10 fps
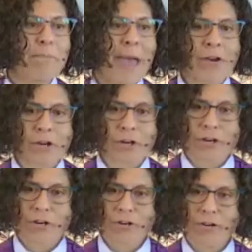better
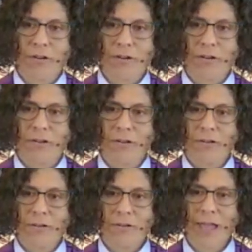
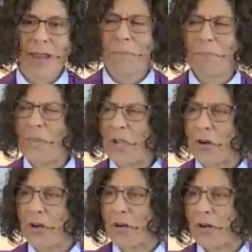and
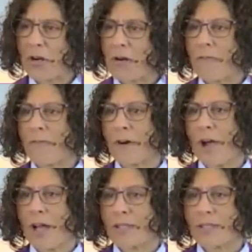bigger for
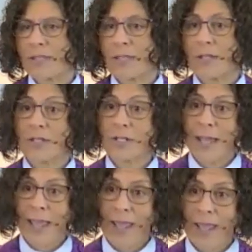us
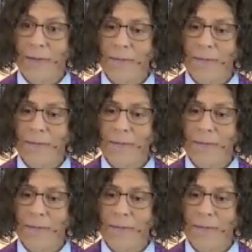today.